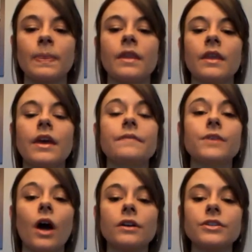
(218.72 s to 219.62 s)
If
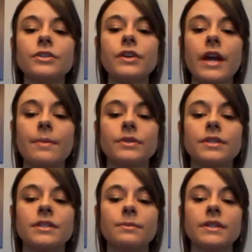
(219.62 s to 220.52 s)
doctors are able to
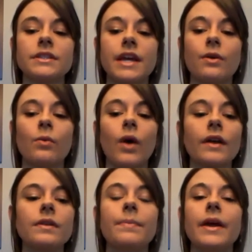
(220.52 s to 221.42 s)
simply take one of
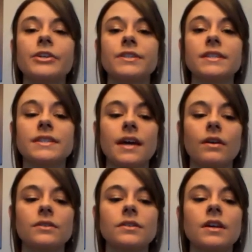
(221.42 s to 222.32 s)
the patient's
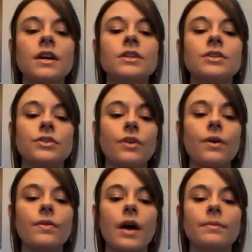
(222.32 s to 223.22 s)
cells to
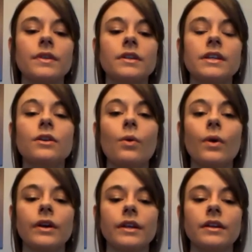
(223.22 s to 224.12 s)
grow them the needed
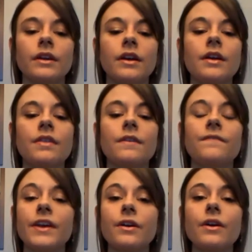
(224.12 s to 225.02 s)
organ, the
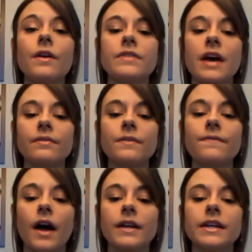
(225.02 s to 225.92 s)
fear of never
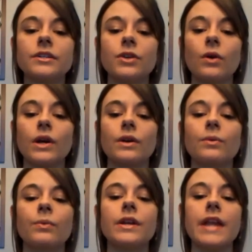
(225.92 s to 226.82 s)
finding a donor
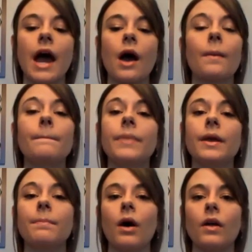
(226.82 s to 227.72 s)
would now be
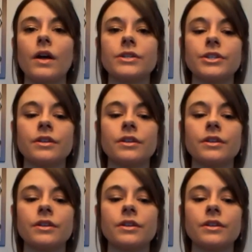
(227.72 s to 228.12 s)
abolished.